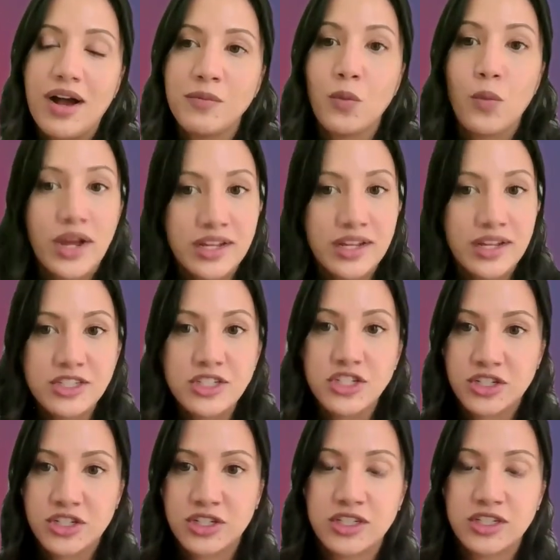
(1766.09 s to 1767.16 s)
when
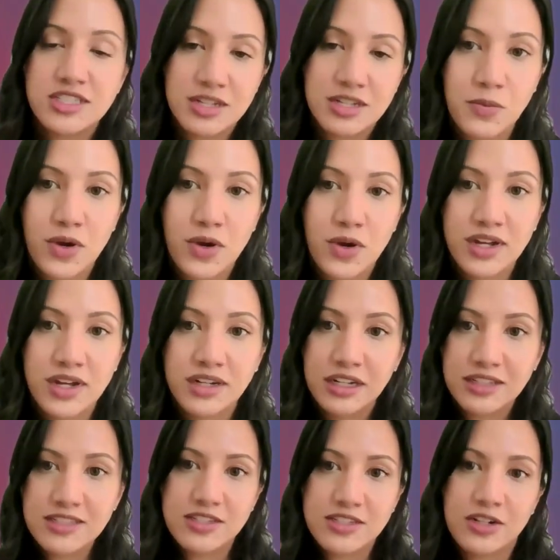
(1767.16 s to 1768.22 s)
should someone
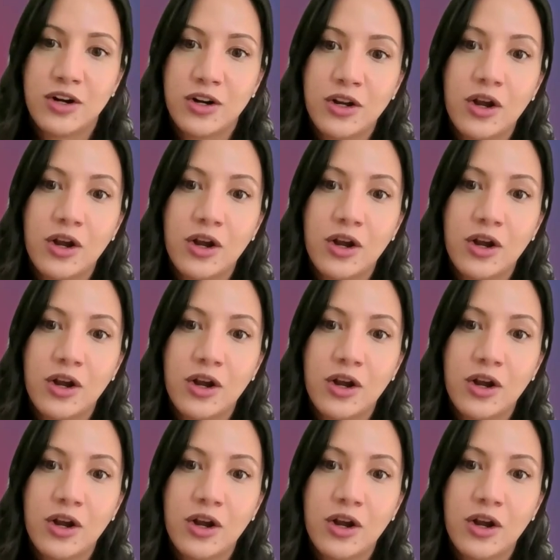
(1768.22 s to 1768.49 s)
consider